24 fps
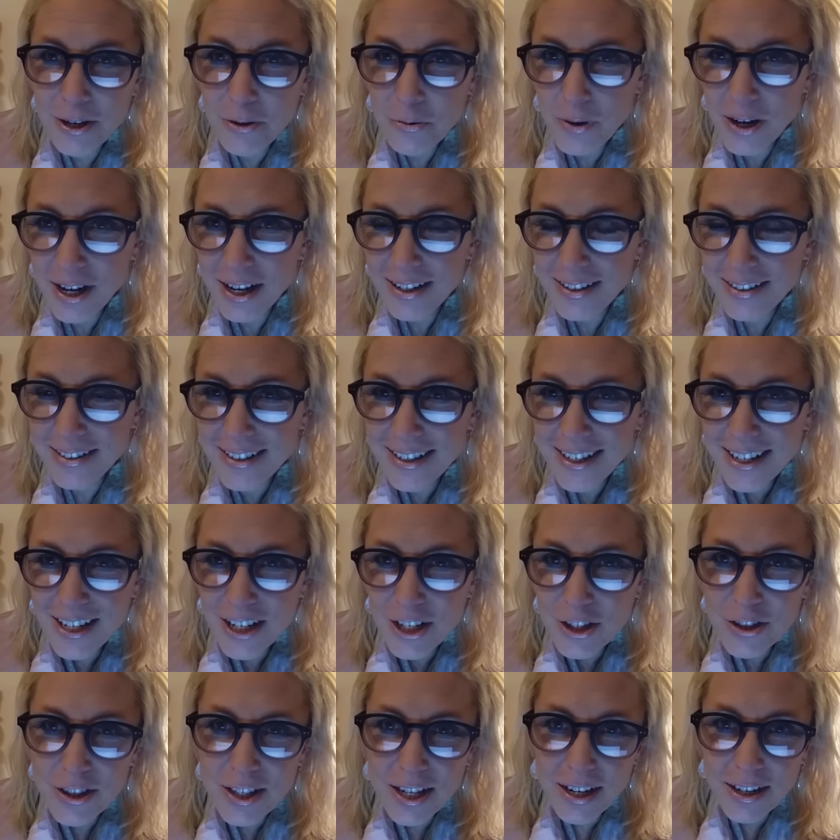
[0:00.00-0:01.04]
when
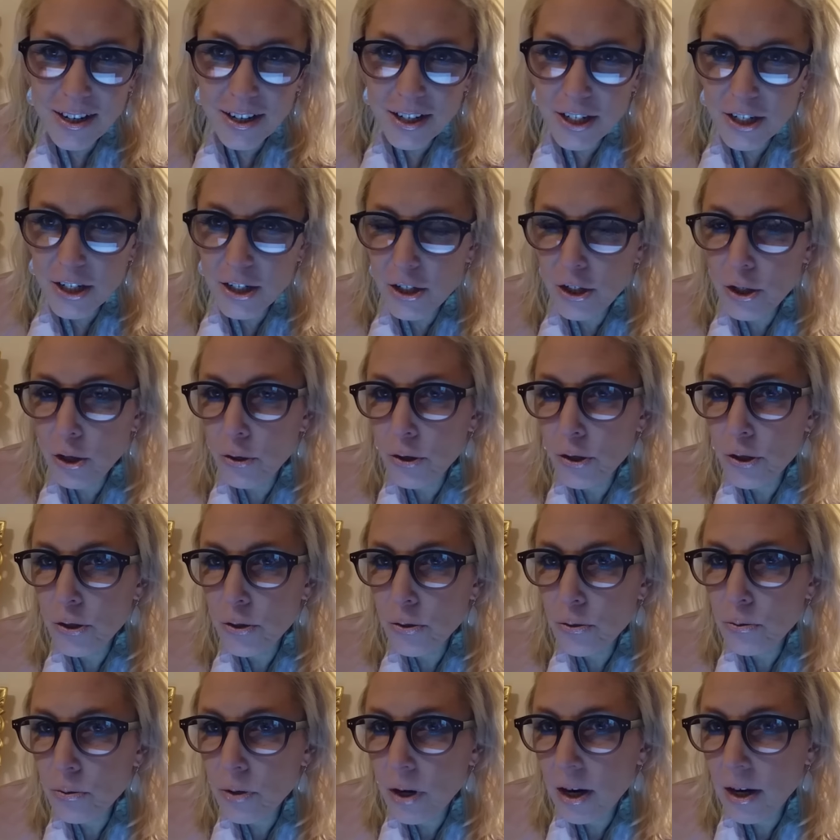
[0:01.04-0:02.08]
there, you know,
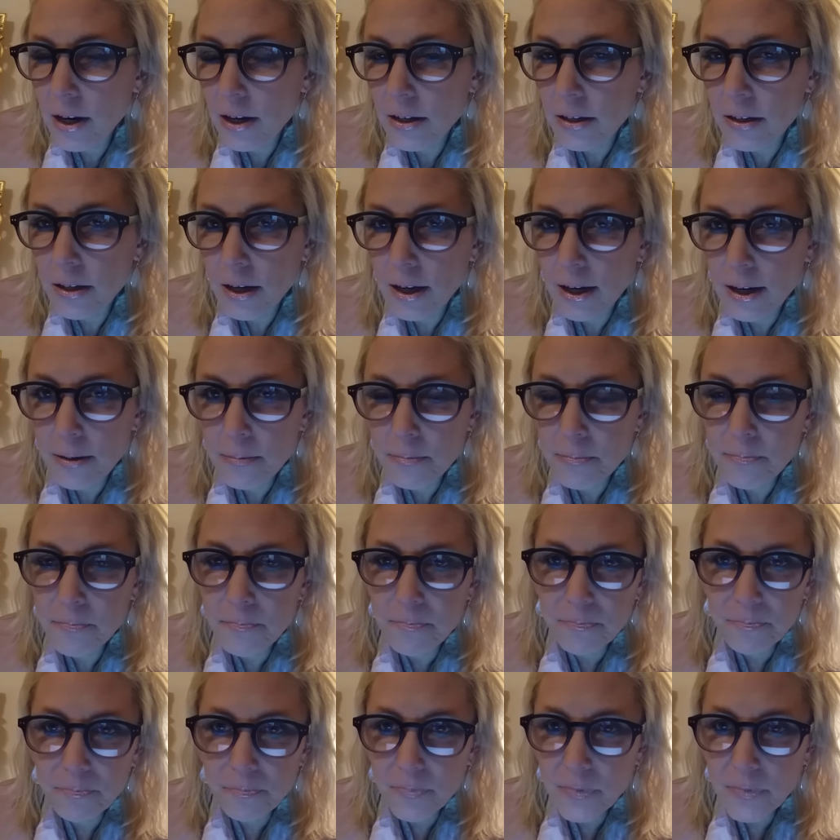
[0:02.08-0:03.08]
you are um,